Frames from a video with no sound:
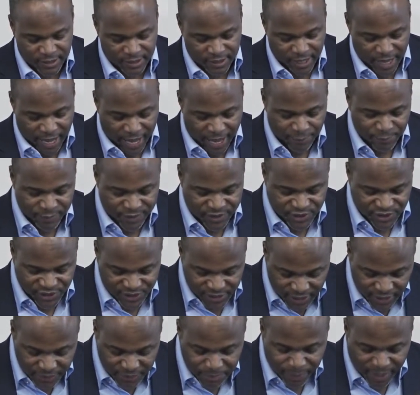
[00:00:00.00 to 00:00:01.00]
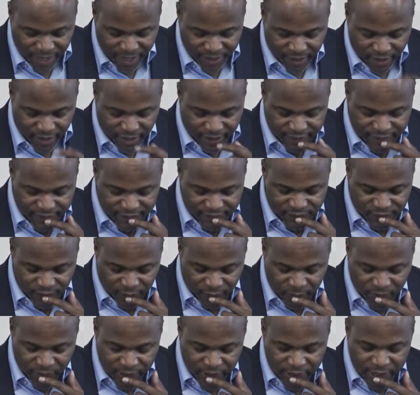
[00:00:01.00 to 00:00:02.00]
I was sent by God. And
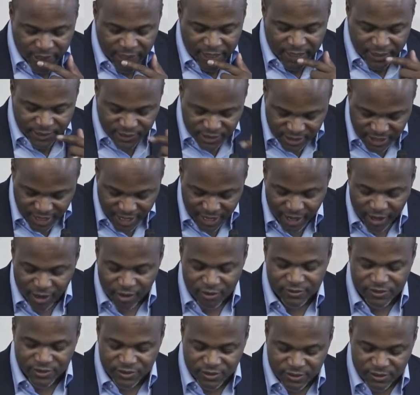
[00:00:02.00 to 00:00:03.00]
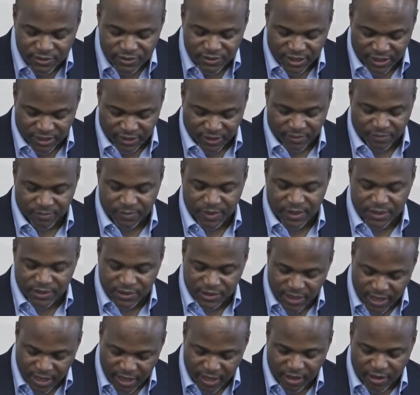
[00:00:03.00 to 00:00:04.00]
so he tells them, he
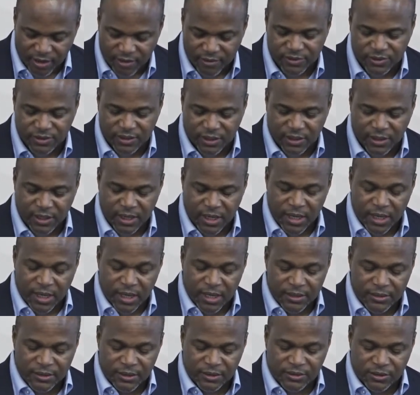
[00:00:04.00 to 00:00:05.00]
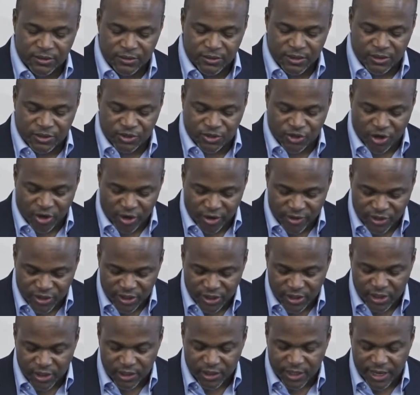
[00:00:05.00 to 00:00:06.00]
tells the church
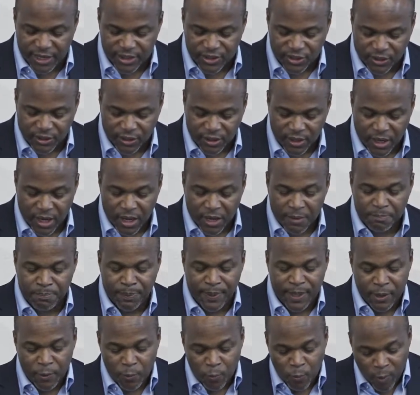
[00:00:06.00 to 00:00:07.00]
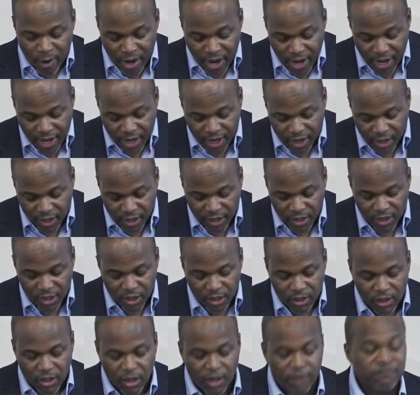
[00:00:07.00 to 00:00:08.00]
in Galatia, beware
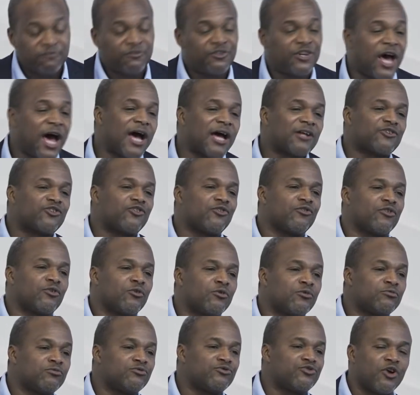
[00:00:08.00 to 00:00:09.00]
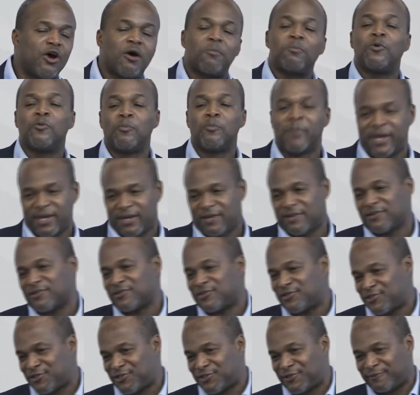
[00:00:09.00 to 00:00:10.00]
of doctrinal
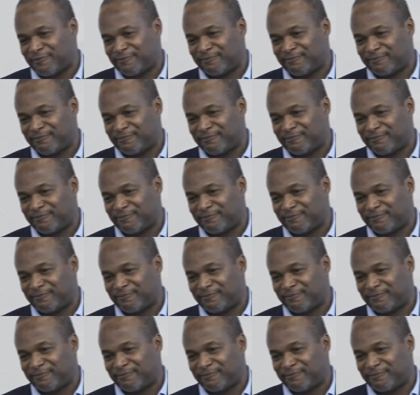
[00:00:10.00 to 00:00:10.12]
troublemakers.